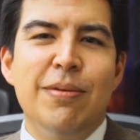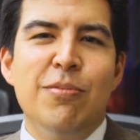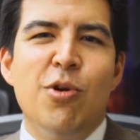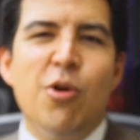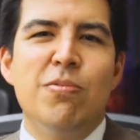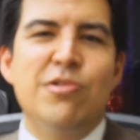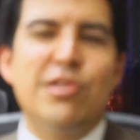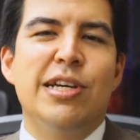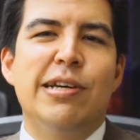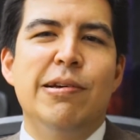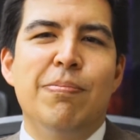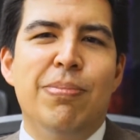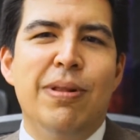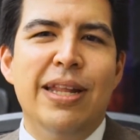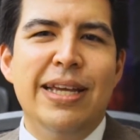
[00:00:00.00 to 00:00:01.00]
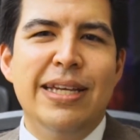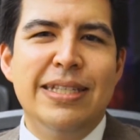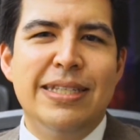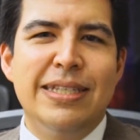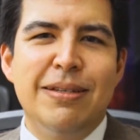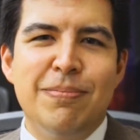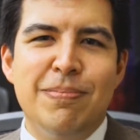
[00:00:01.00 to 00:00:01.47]
almost a
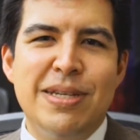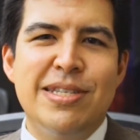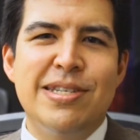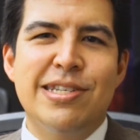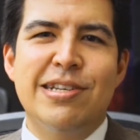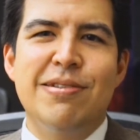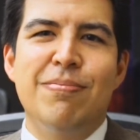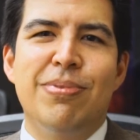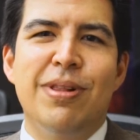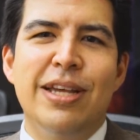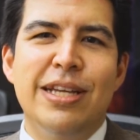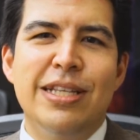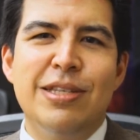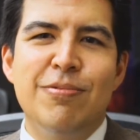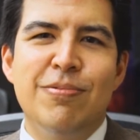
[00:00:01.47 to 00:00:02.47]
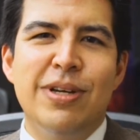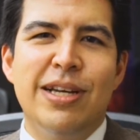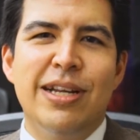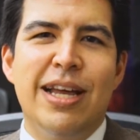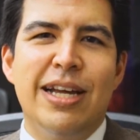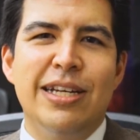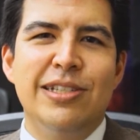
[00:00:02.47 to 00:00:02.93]
complaint, a business complaint,
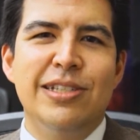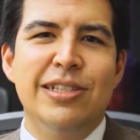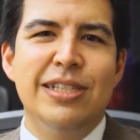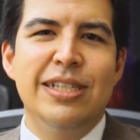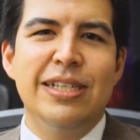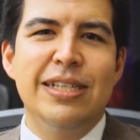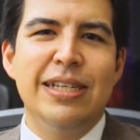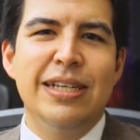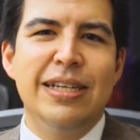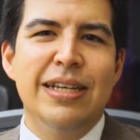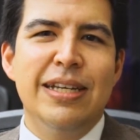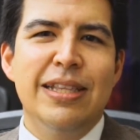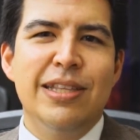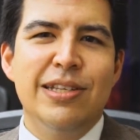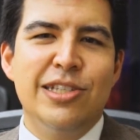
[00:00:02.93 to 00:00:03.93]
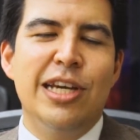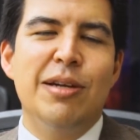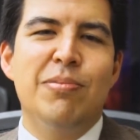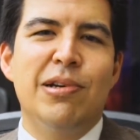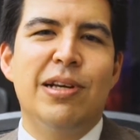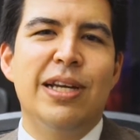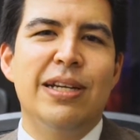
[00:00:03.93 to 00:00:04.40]
the
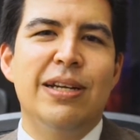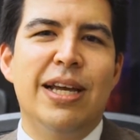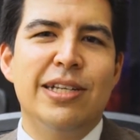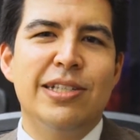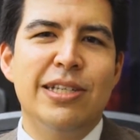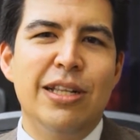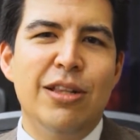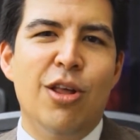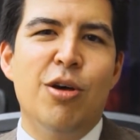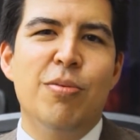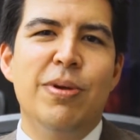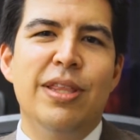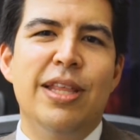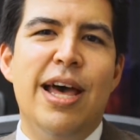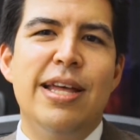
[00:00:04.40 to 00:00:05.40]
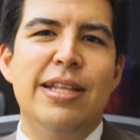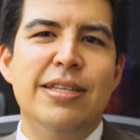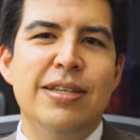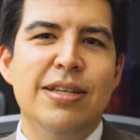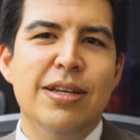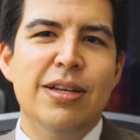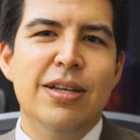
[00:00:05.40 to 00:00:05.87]
chamber can actually lobby that
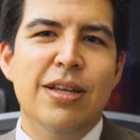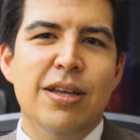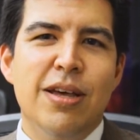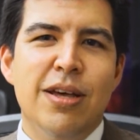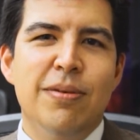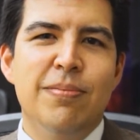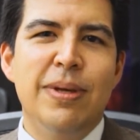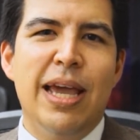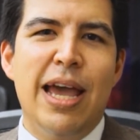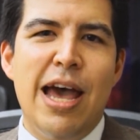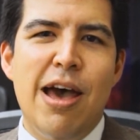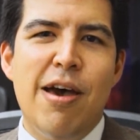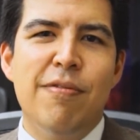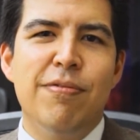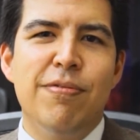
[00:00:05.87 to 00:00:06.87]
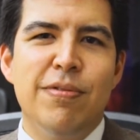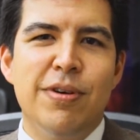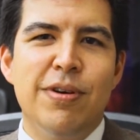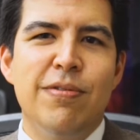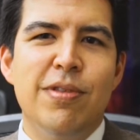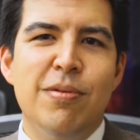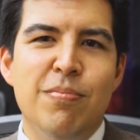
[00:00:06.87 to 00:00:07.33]
on behalf
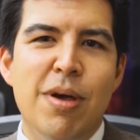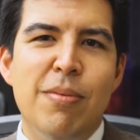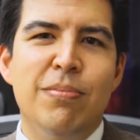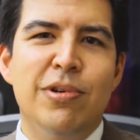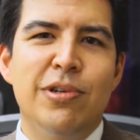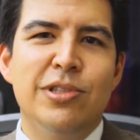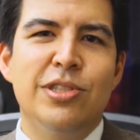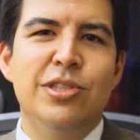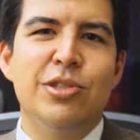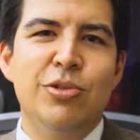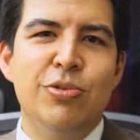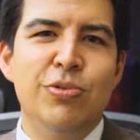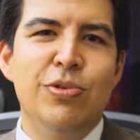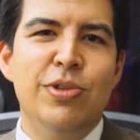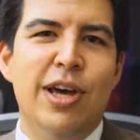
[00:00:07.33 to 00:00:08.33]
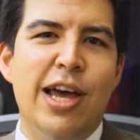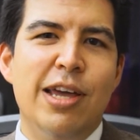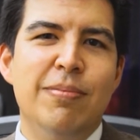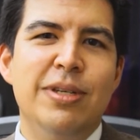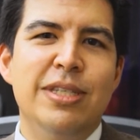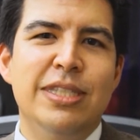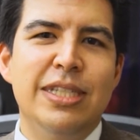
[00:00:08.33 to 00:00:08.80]
of the members to the
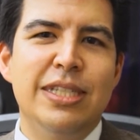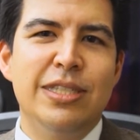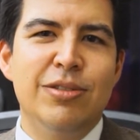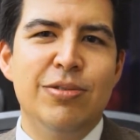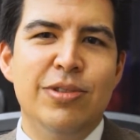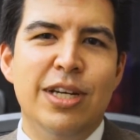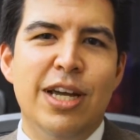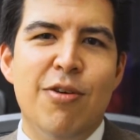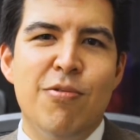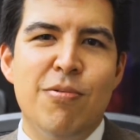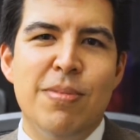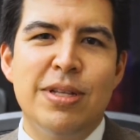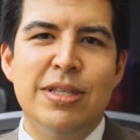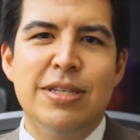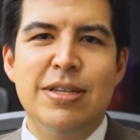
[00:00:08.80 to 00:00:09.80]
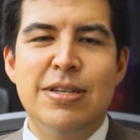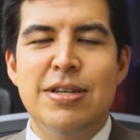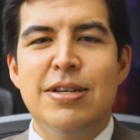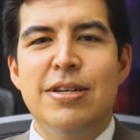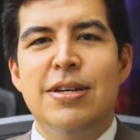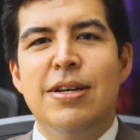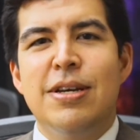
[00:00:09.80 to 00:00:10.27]
IBC, to the government.
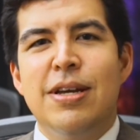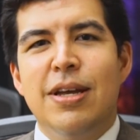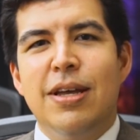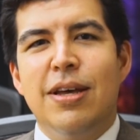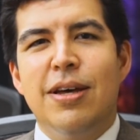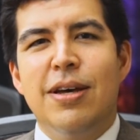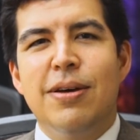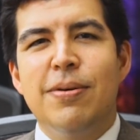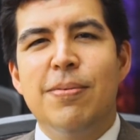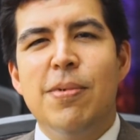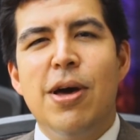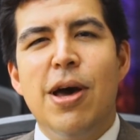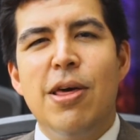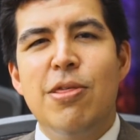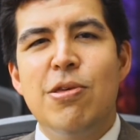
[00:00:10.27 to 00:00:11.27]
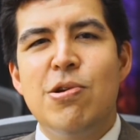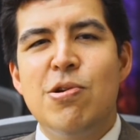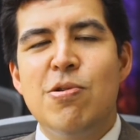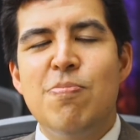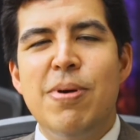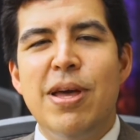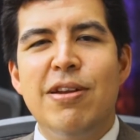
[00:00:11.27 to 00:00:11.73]

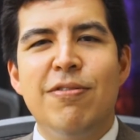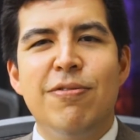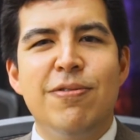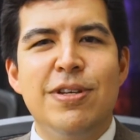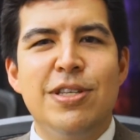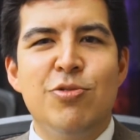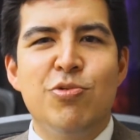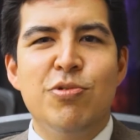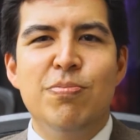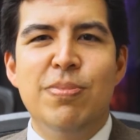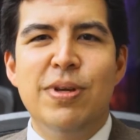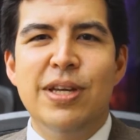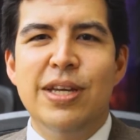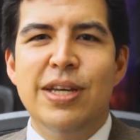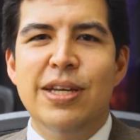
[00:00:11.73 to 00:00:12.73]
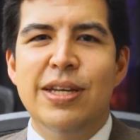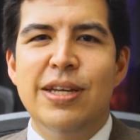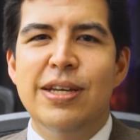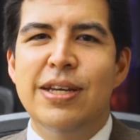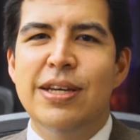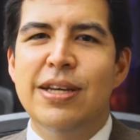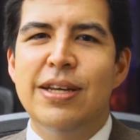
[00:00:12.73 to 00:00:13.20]
Other benefits would
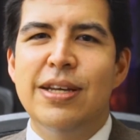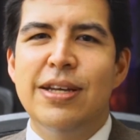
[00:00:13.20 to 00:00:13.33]
be